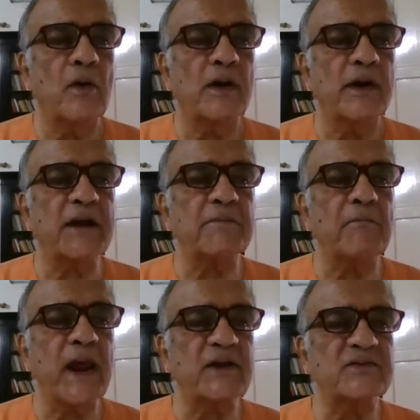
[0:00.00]
that
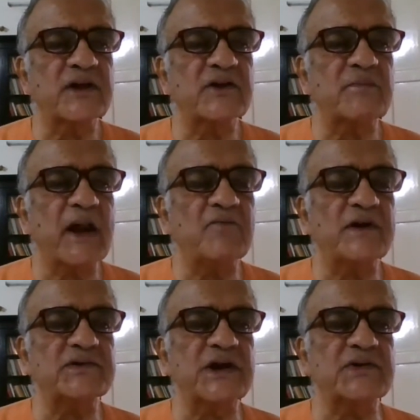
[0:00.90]
makes this
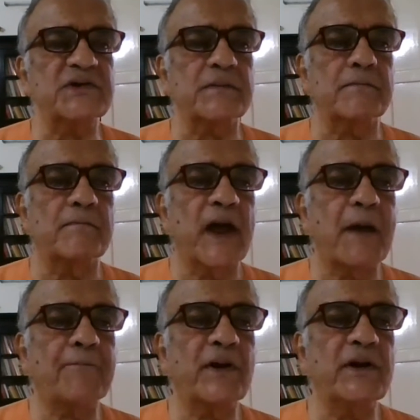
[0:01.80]
manifestation
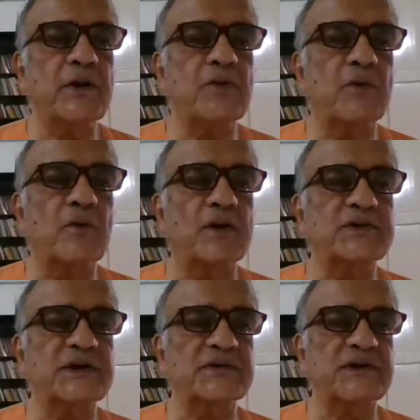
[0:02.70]
happen in your
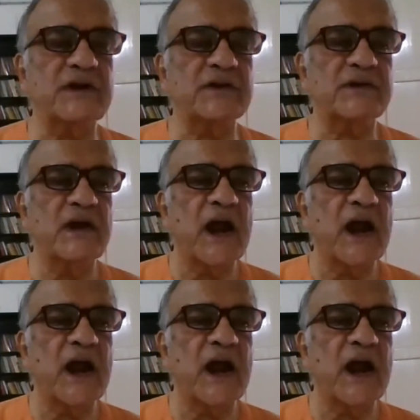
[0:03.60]
consciousness.